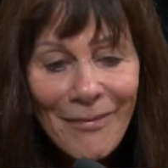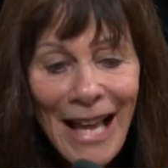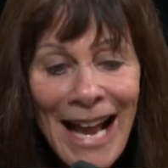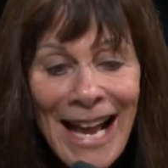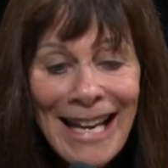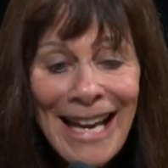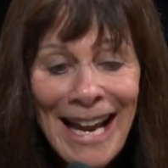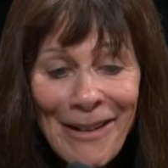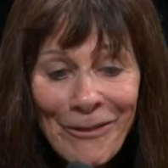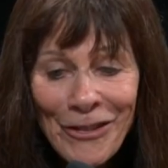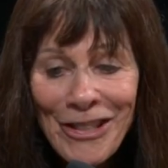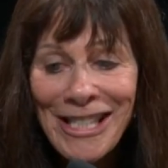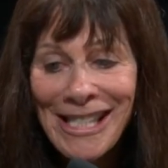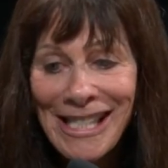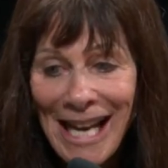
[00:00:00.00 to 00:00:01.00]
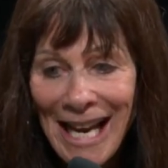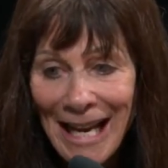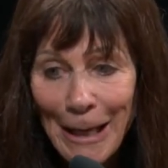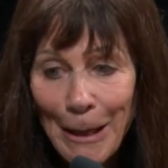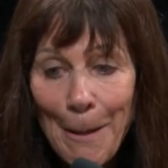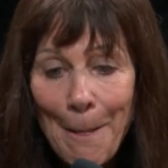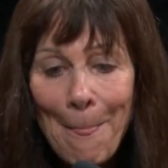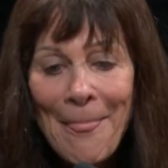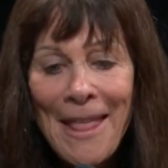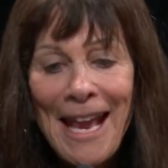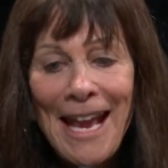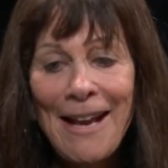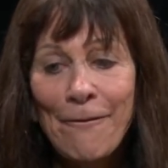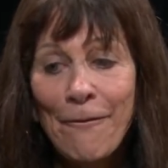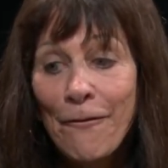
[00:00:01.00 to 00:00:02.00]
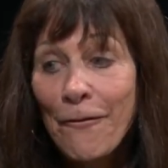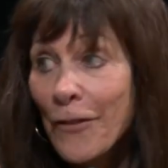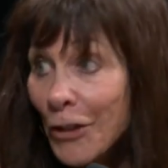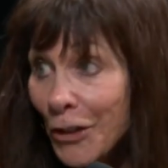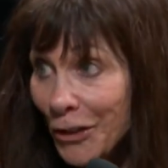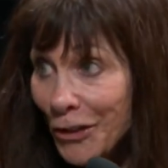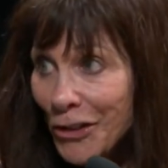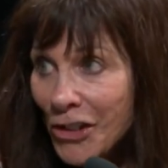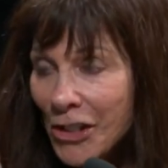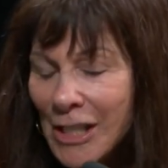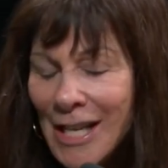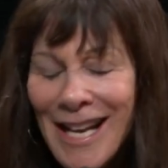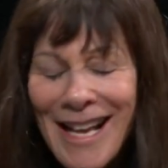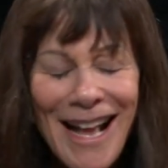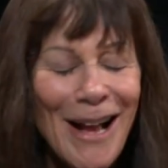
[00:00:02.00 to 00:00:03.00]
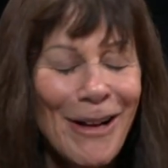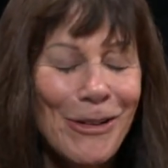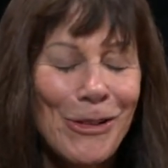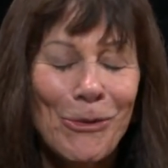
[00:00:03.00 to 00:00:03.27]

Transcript: I have to say, at first. I was